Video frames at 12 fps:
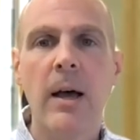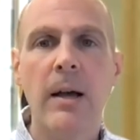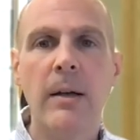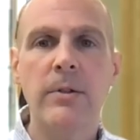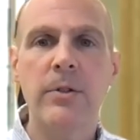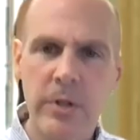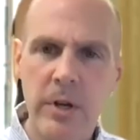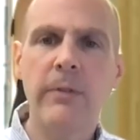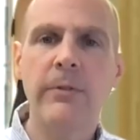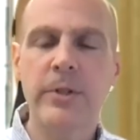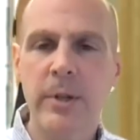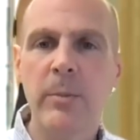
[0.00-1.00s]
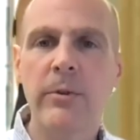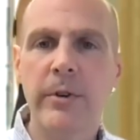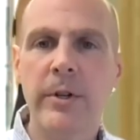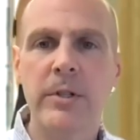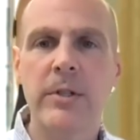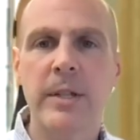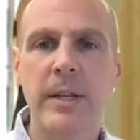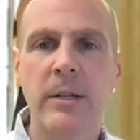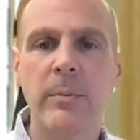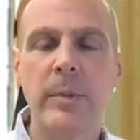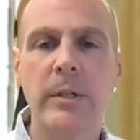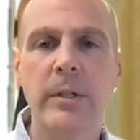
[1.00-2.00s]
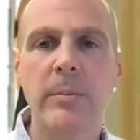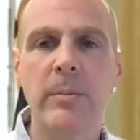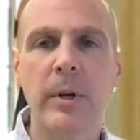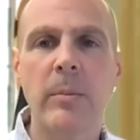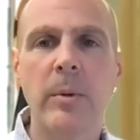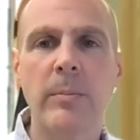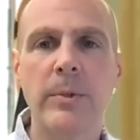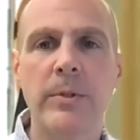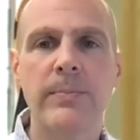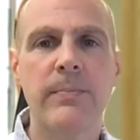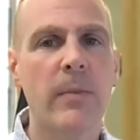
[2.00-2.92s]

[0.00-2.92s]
solves some of our sustainability problems.